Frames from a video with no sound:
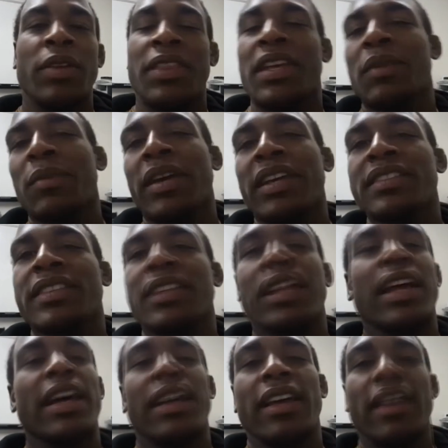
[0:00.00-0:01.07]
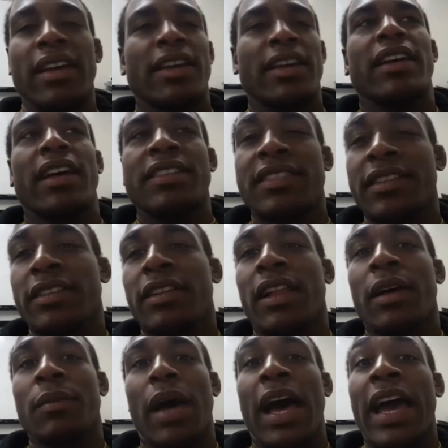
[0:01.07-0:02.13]
within me until
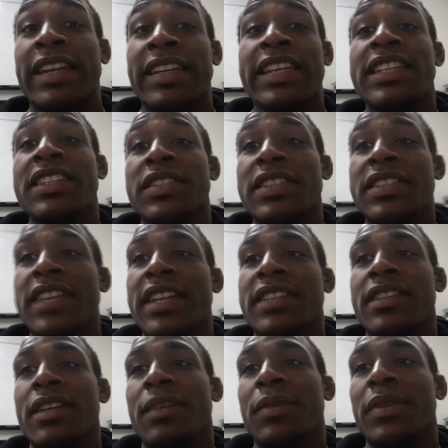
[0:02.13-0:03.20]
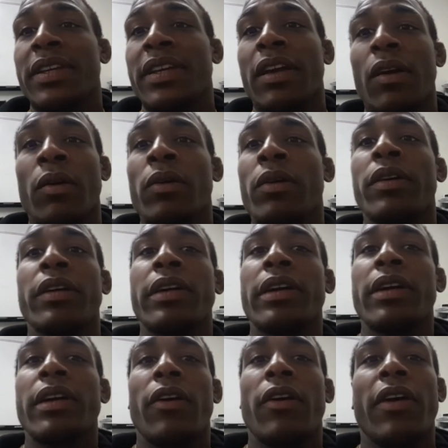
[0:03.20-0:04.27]
I need to say something
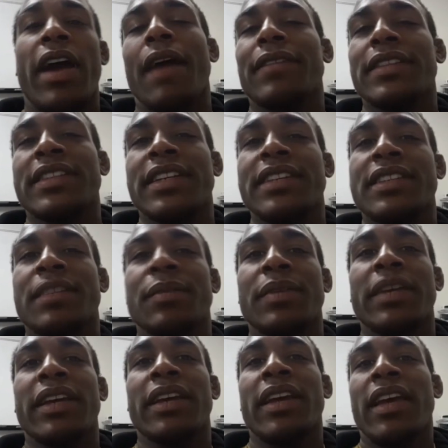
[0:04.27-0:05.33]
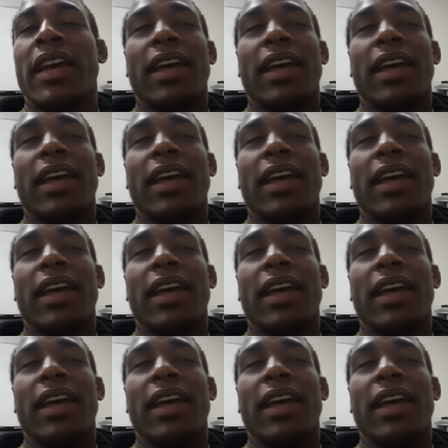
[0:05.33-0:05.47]
or have to say something.